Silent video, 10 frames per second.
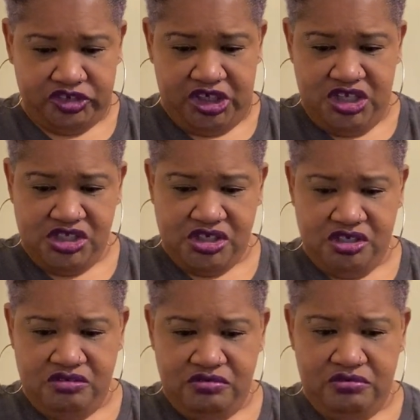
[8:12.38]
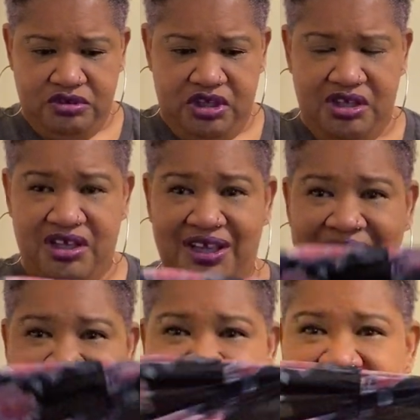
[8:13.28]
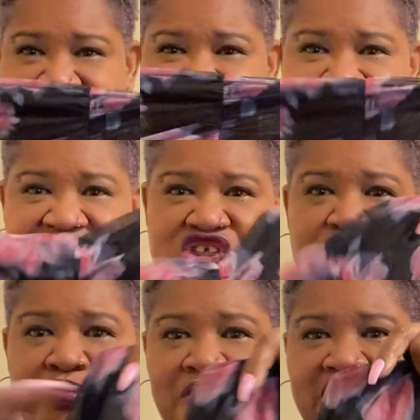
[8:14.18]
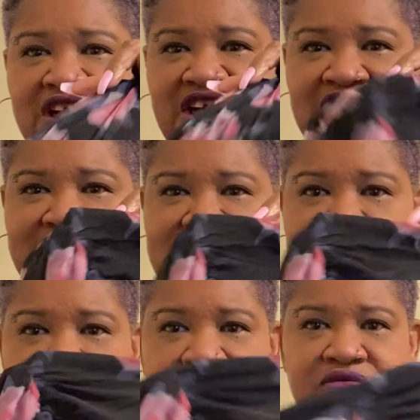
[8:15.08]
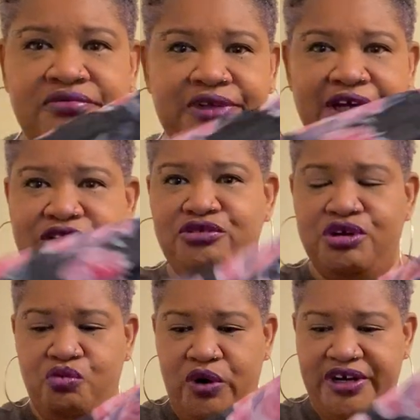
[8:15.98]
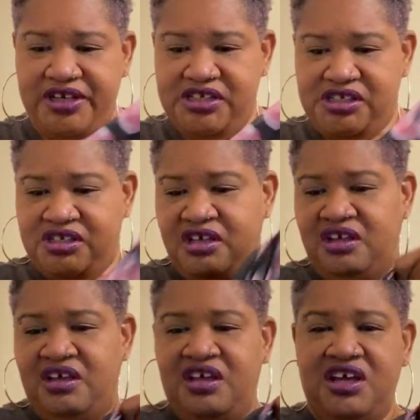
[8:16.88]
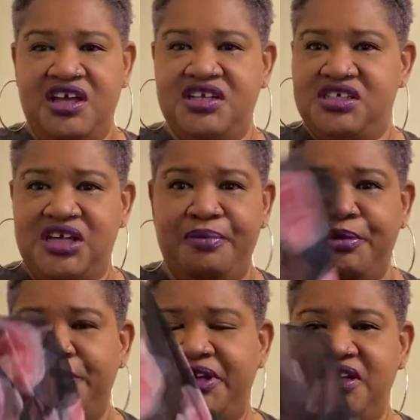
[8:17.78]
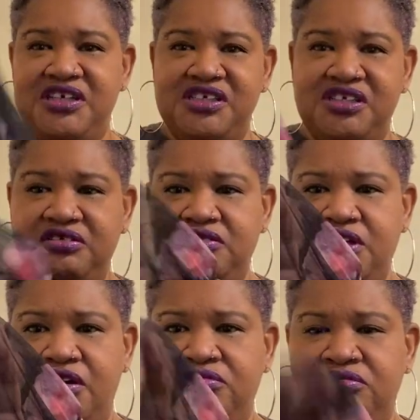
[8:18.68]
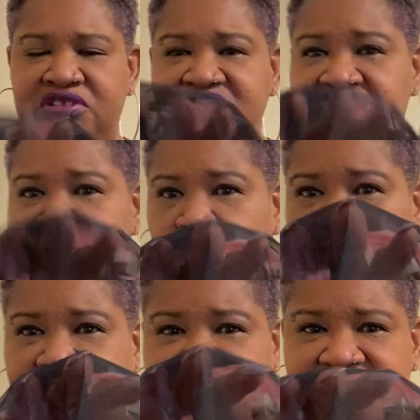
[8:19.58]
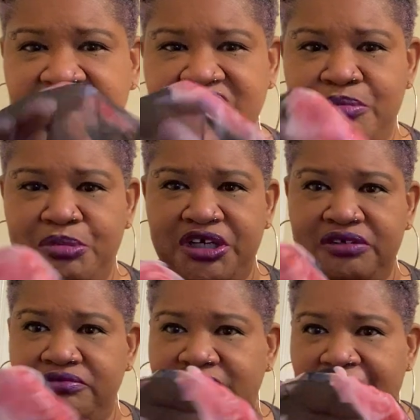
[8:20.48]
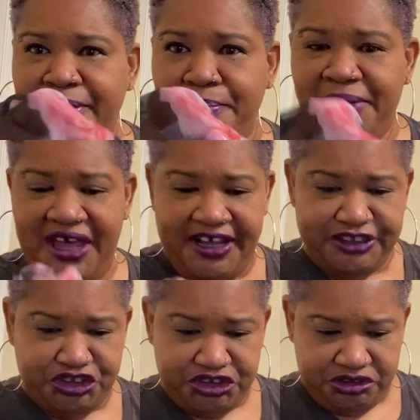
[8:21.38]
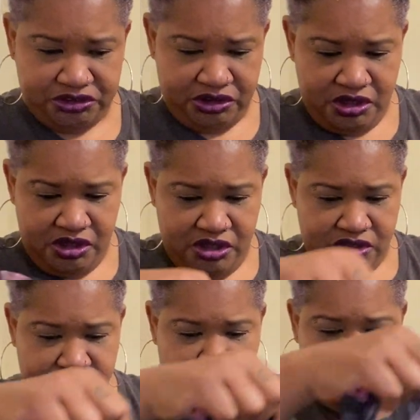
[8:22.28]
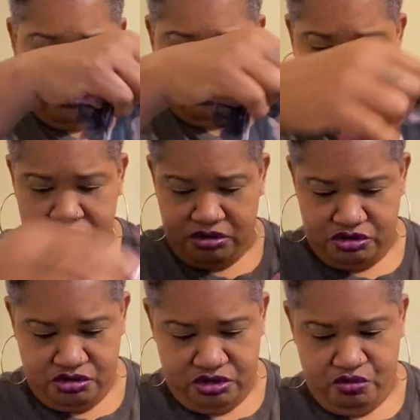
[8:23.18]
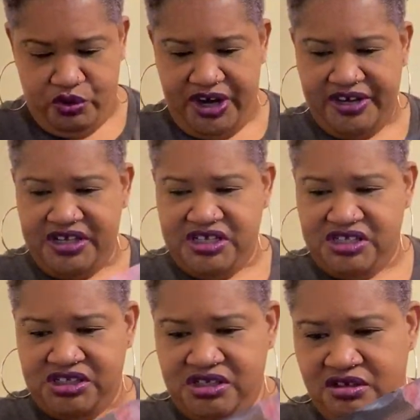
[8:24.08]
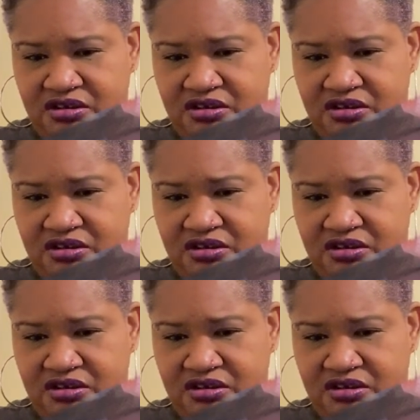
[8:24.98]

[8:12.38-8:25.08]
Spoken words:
It's cute. It's super thin, so like you can wear this in the summer because, you know, this part is nothing but like mesh. So you can wear this